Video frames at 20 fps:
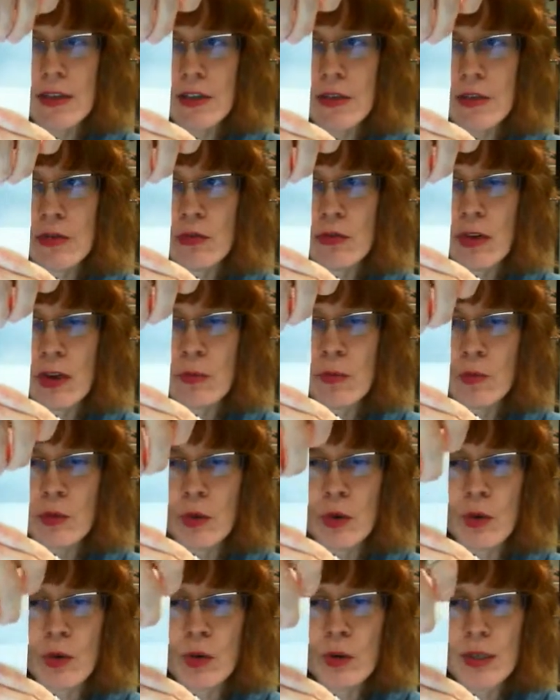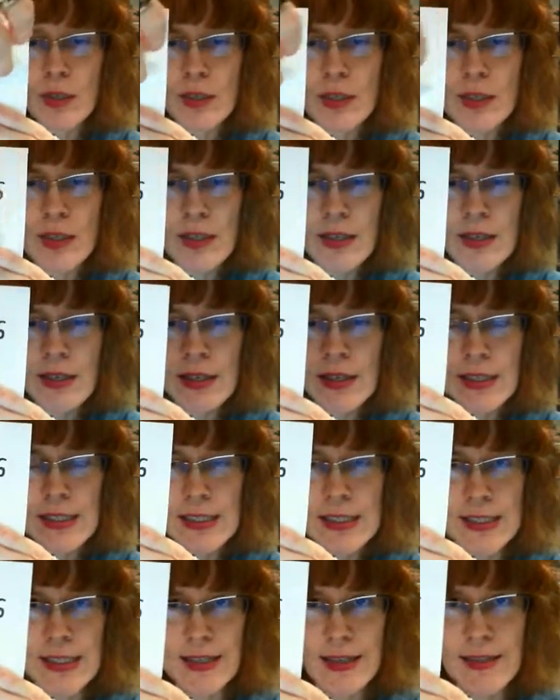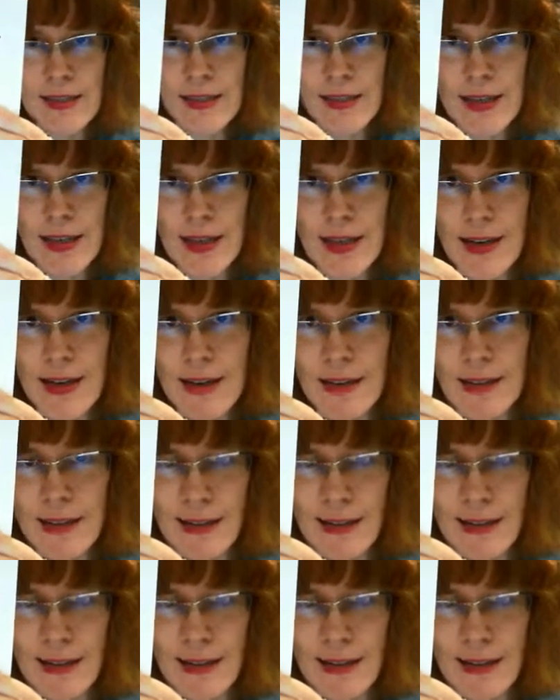drum roll, 16.